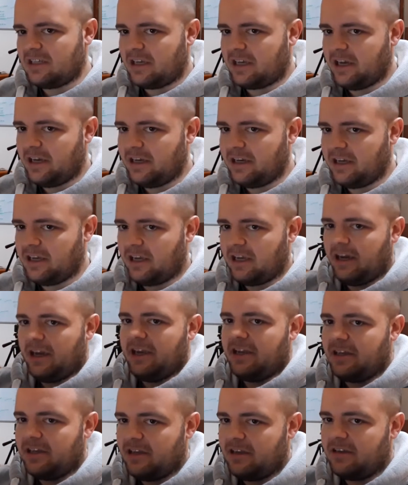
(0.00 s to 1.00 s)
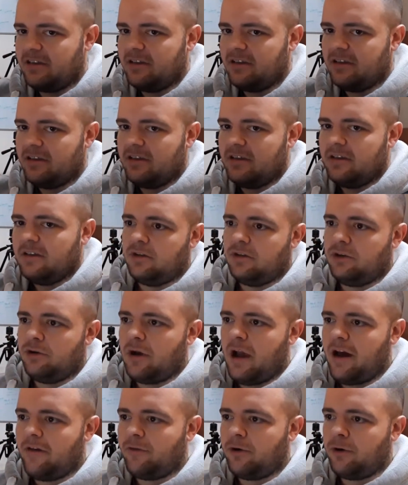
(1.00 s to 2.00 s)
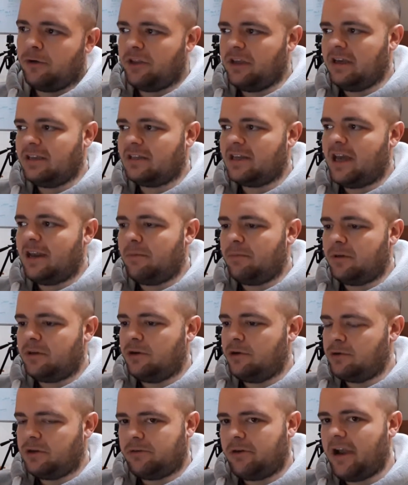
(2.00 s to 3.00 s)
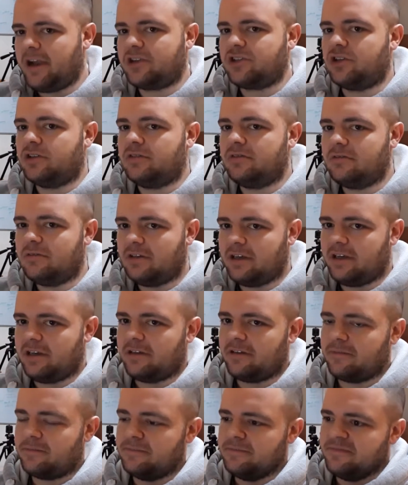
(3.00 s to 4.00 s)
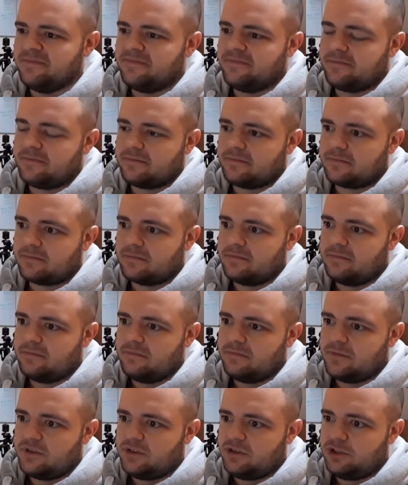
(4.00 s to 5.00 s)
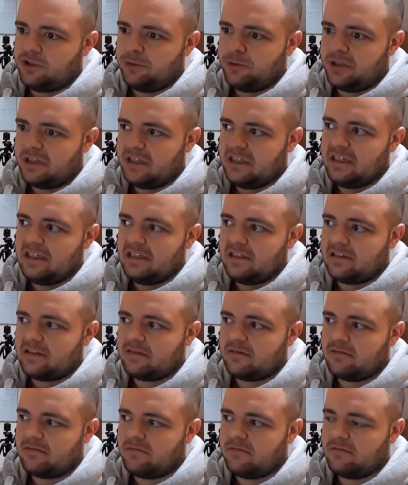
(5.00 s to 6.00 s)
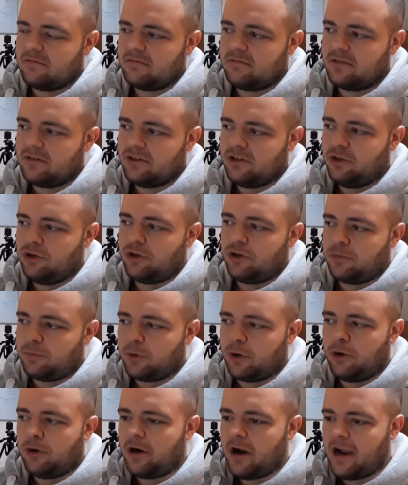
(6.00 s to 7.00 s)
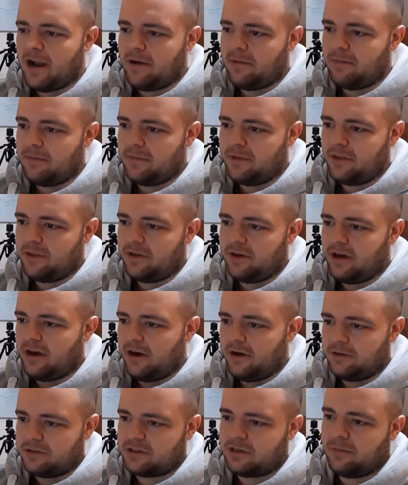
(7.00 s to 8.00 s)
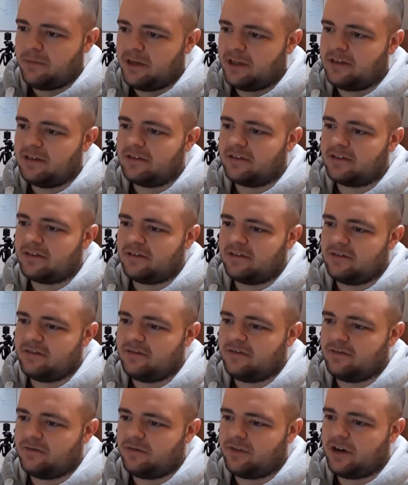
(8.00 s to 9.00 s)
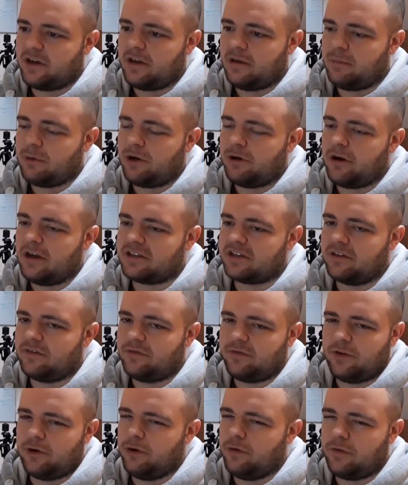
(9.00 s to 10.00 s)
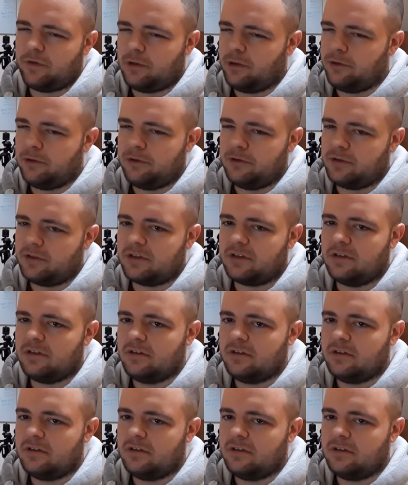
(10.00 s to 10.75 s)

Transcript: to kind of guide it, you have all the intent but no direction. Like, you could program the ultimate fucking progressive overload